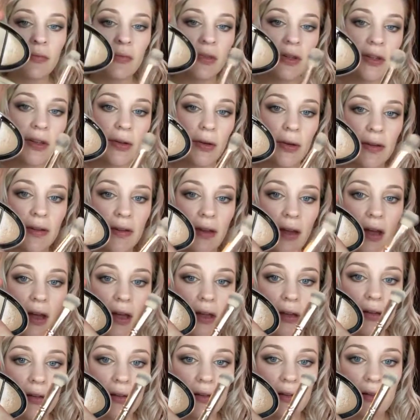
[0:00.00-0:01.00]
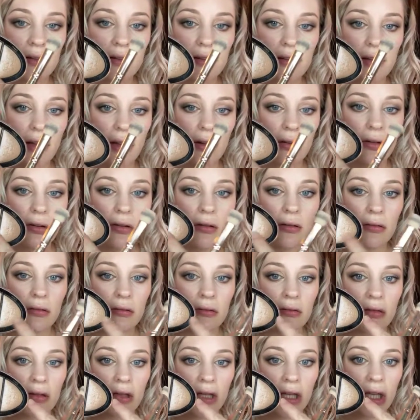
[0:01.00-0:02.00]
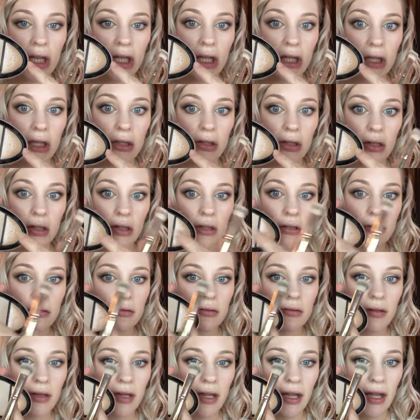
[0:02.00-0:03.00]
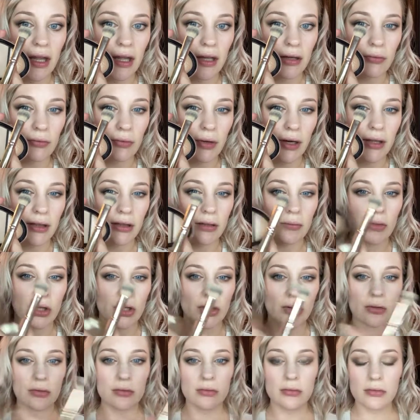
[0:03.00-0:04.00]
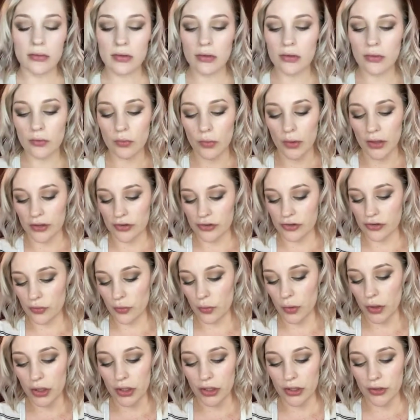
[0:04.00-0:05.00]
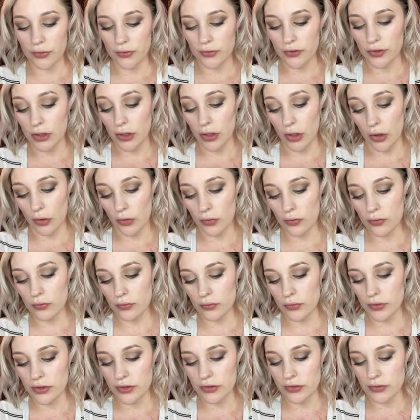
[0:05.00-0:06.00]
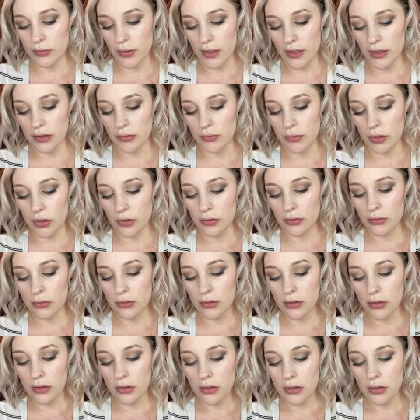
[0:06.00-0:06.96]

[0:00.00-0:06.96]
So it's got subtle, glitter, and right in the middle, which we're going to use glow, which is right in the middle.